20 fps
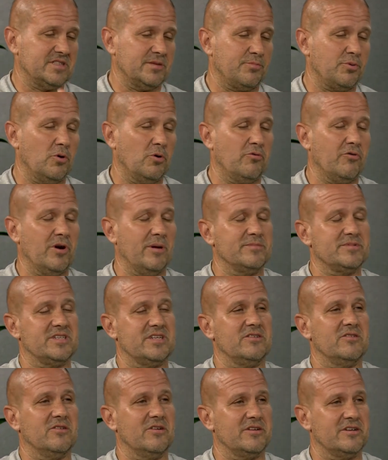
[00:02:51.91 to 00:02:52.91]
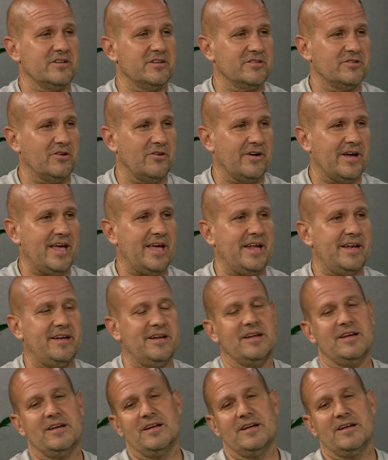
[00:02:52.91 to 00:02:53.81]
the programs at London Adult Ed.